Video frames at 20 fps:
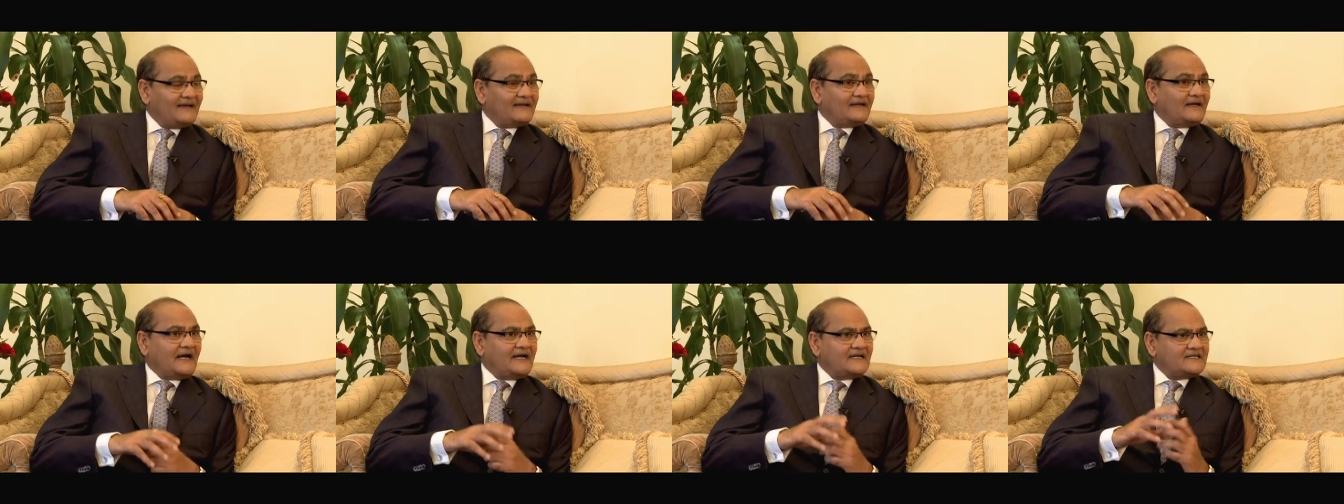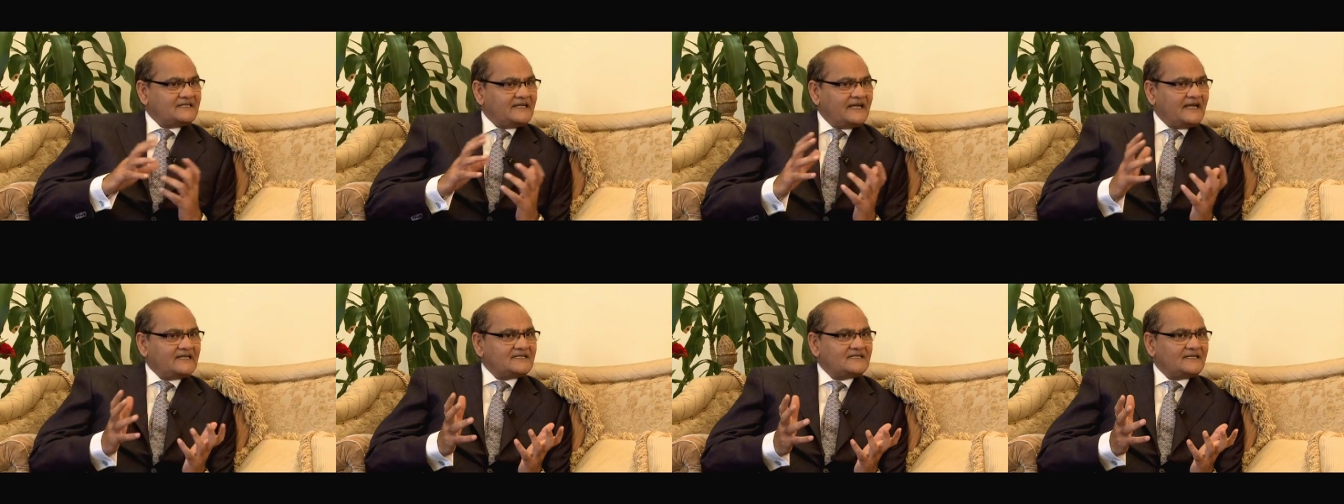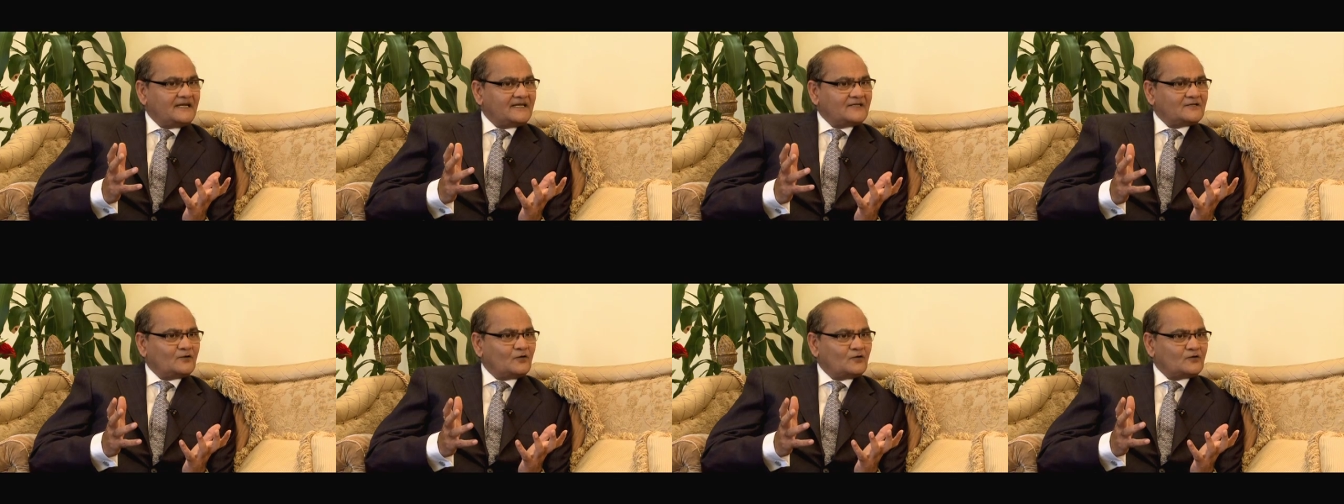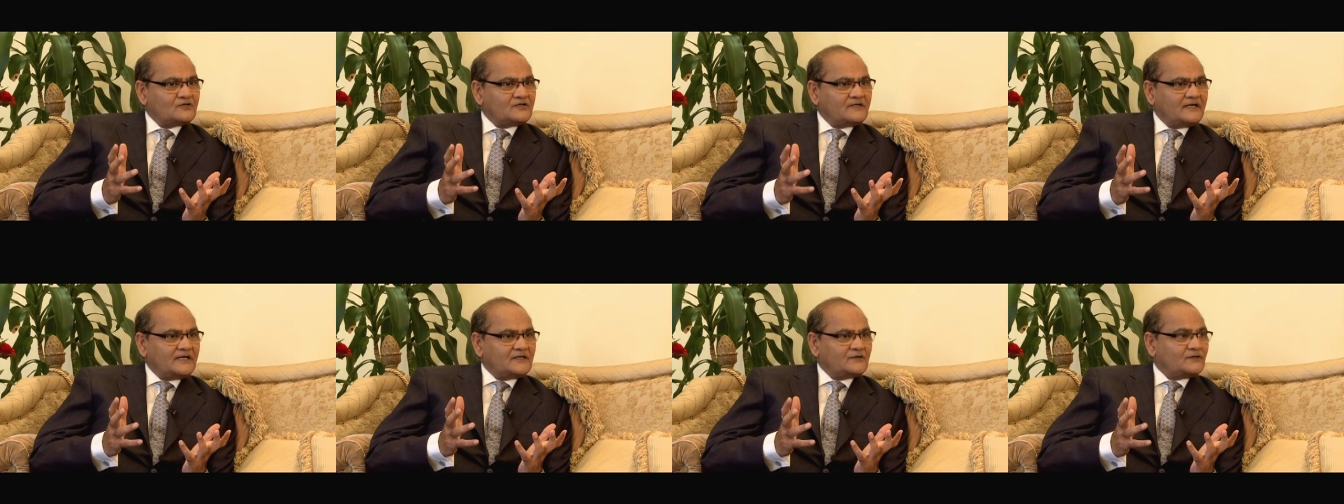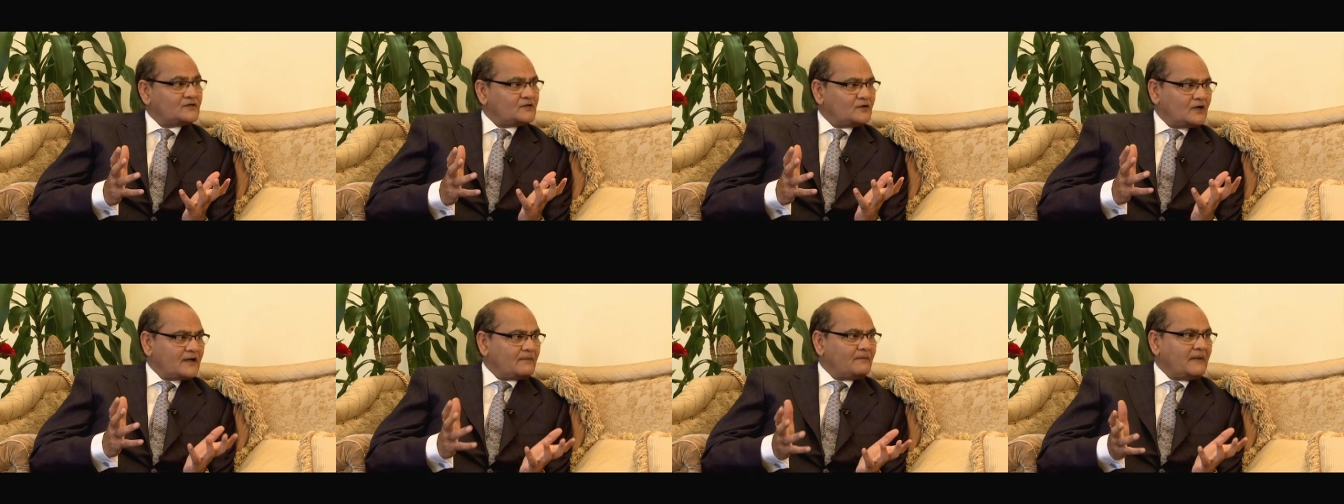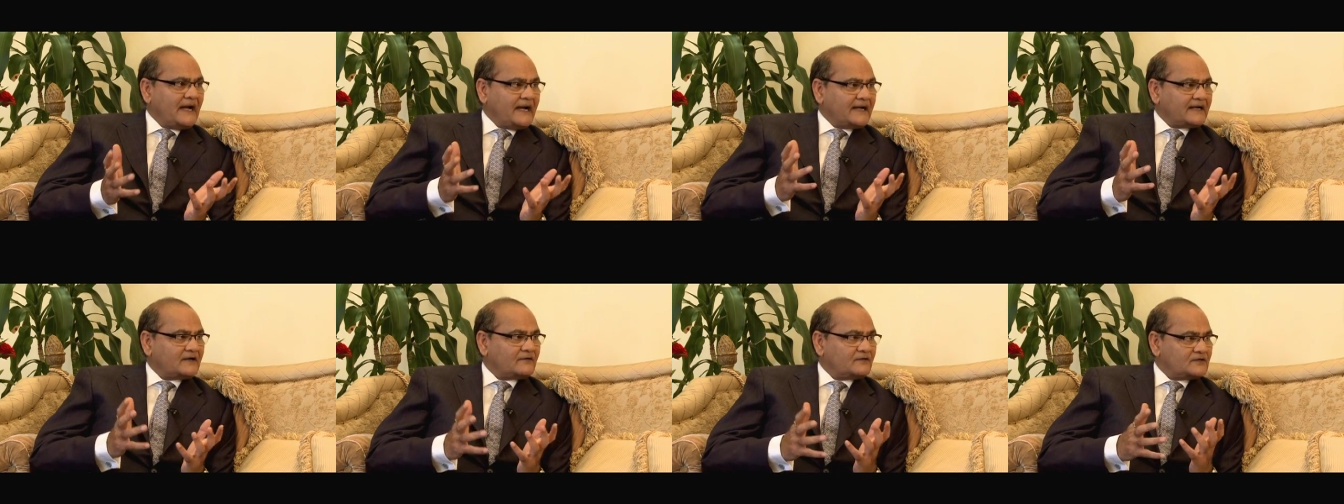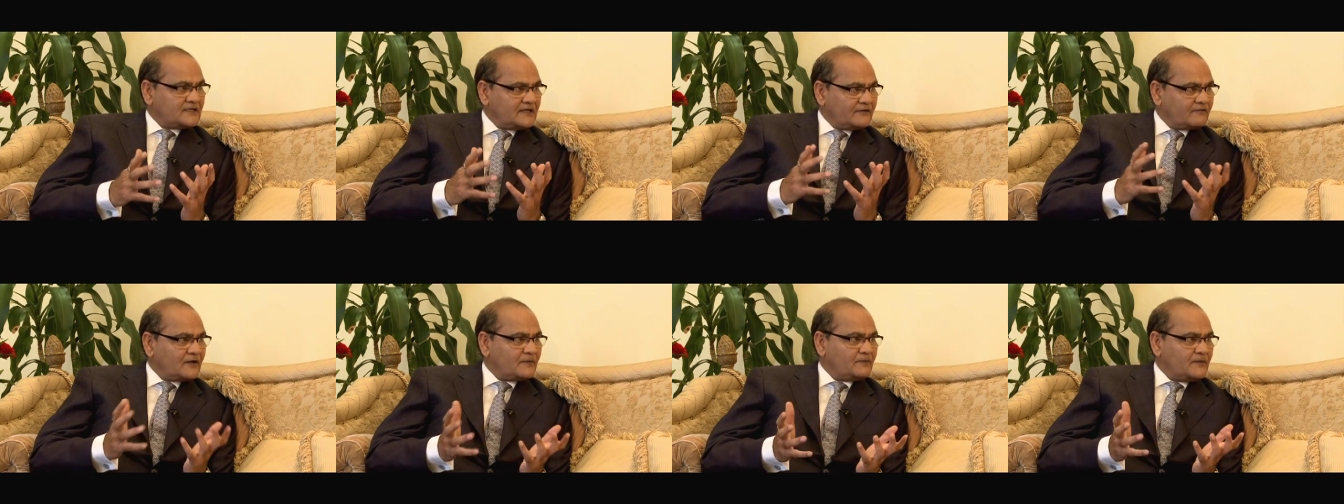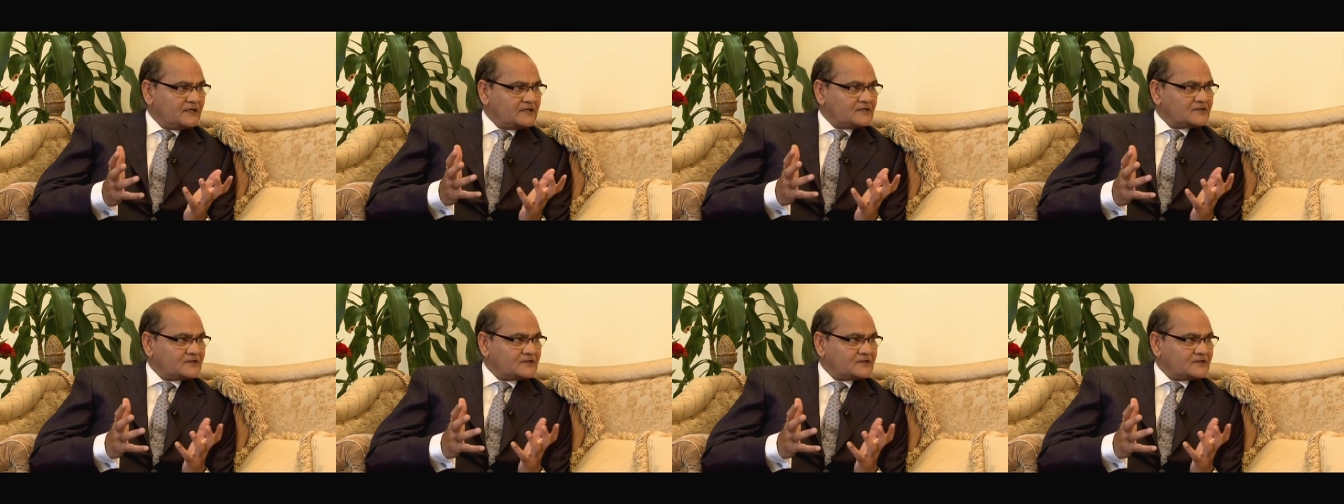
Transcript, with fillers: Now, ICICI those days was not a bank, it was a development